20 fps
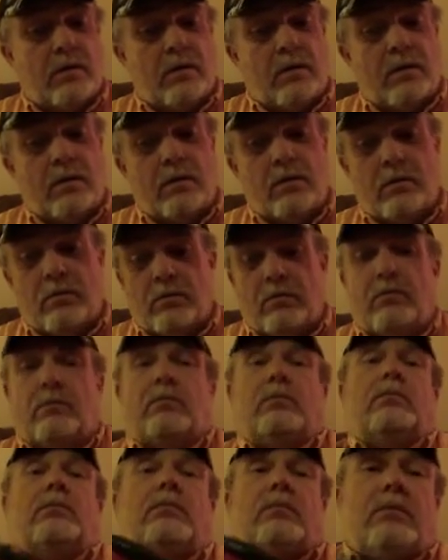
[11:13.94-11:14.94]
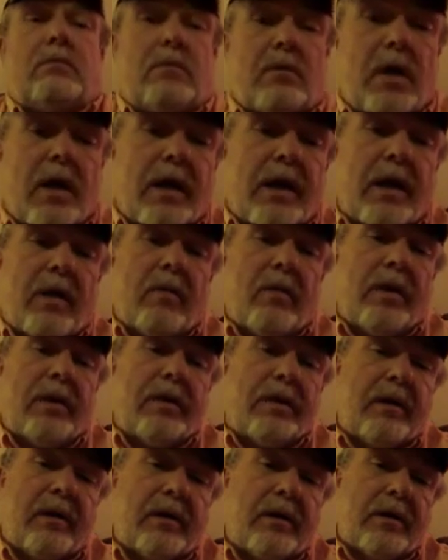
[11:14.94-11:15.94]
Oh, I can't
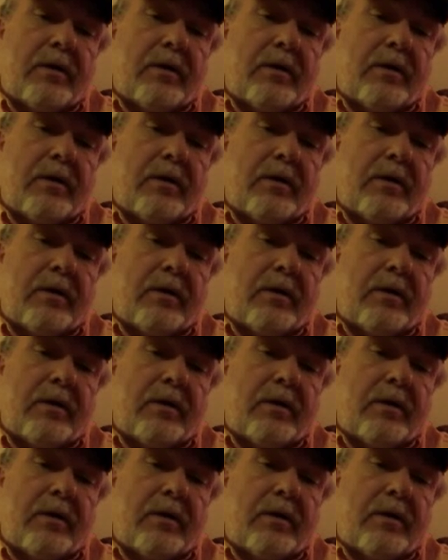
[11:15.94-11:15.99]
wait to get